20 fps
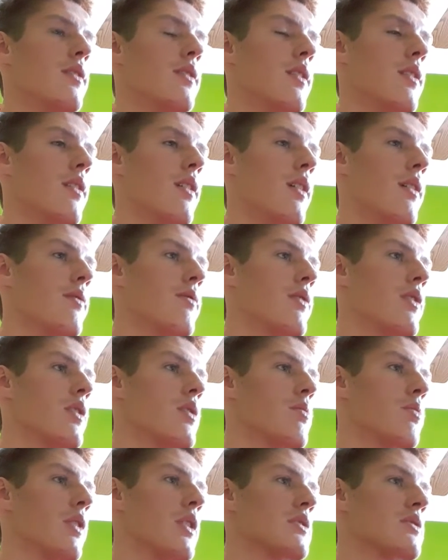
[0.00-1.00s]
I'm
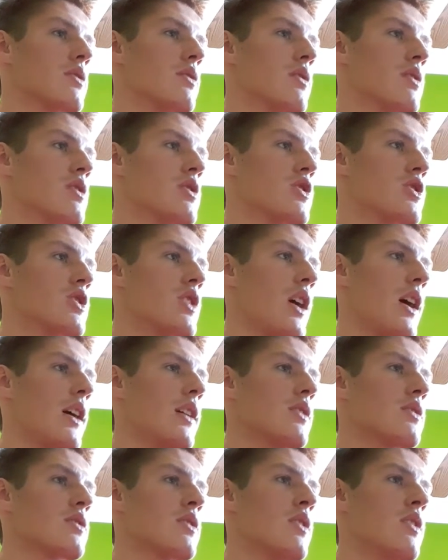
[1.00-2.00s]
very pleasantly
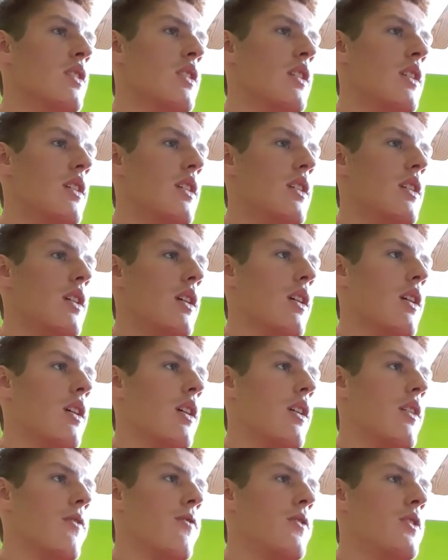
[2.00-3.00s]
shocked.
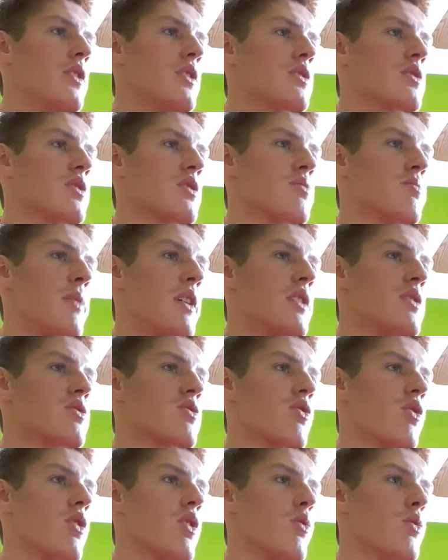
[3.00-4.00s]
Phoenix's main
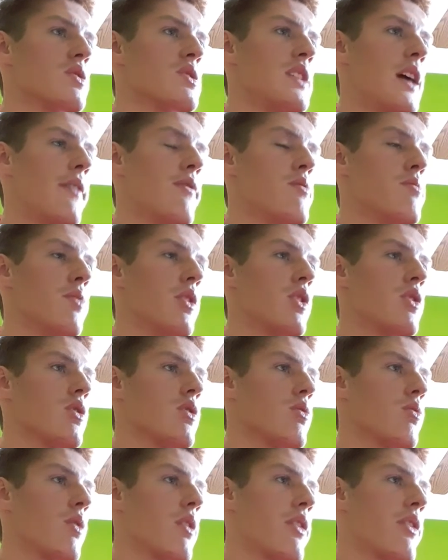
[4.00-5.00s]
scorer was Devin
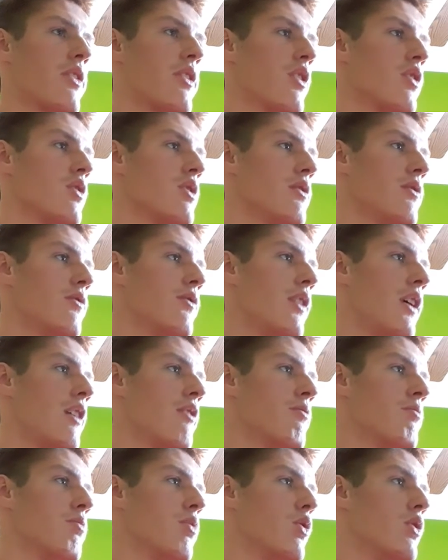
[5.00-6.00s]
Booker with
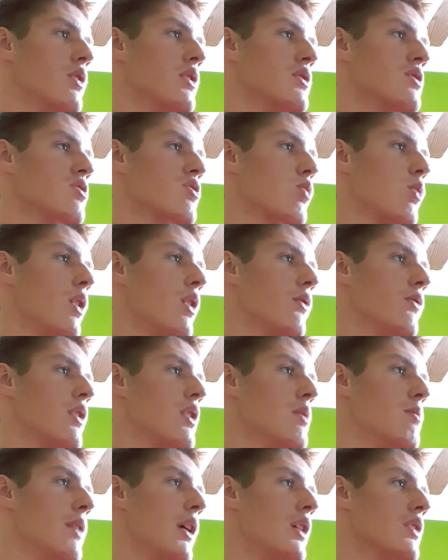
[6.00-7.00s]
35 points, 12
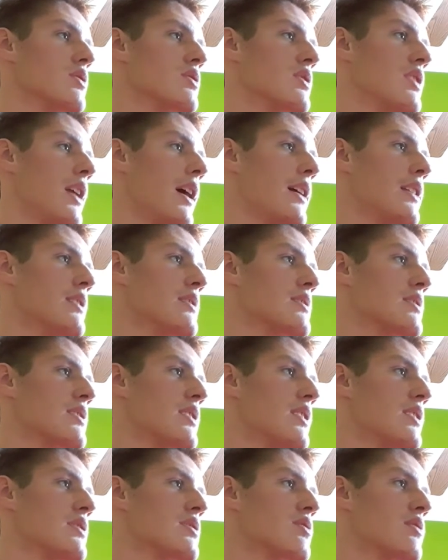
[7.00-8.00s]
rebounds, 9
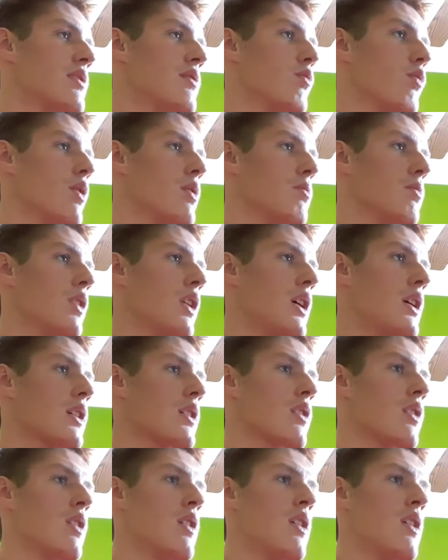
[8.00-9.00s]
assists, and 1 block.